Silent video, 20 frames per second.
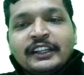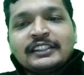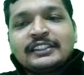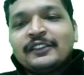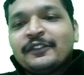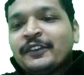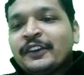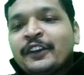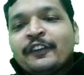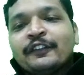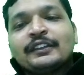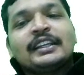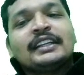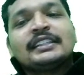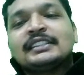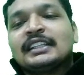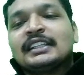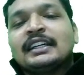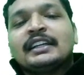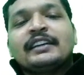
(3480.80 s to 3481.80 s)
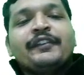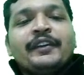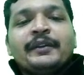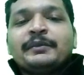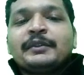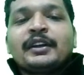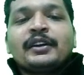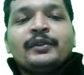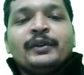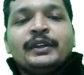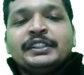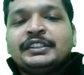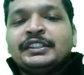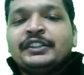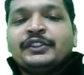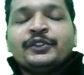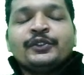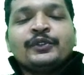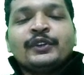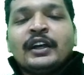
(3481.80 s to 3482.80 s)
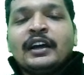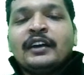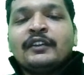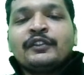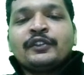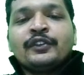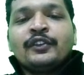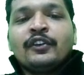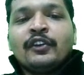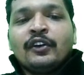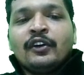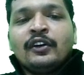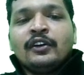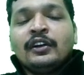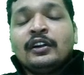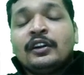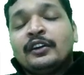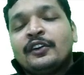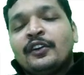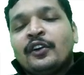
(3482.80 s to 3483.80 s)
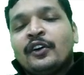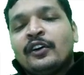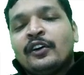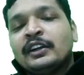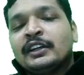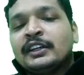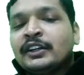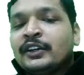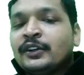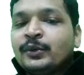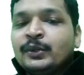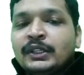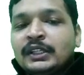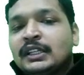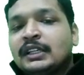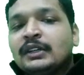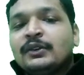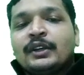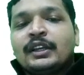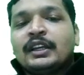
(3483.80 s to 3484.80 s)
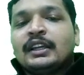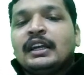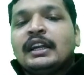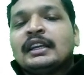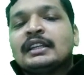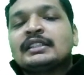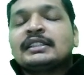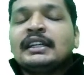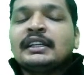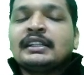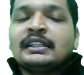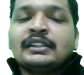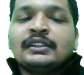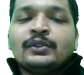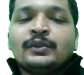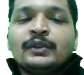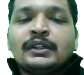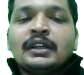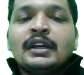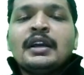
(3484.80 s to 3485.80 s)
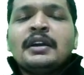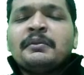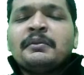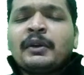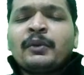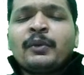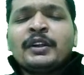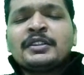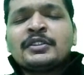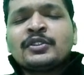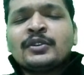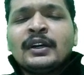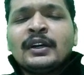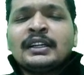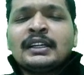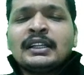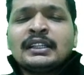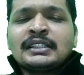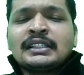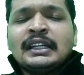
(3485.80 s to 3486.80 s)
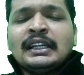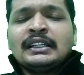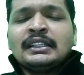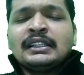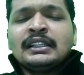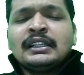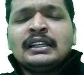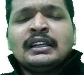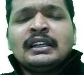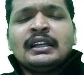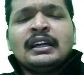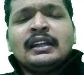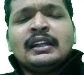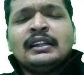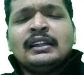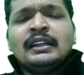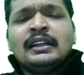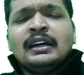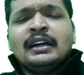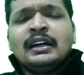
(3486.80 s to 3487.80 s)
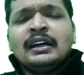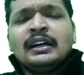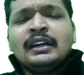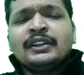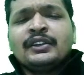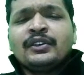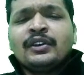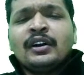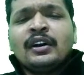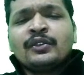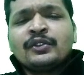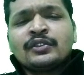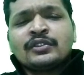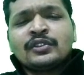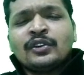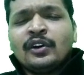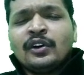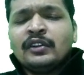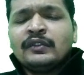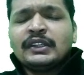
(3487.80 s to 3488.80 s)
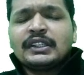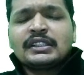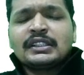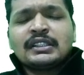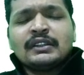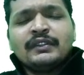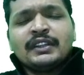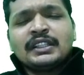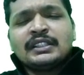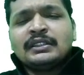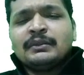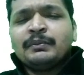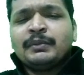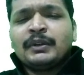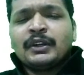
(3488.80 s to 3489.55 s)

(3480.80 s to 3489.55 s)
a way of guessing it from the question. You have to draw and do it. Okay, understand and do it. But once you understand, how to solve it, it's a very simple,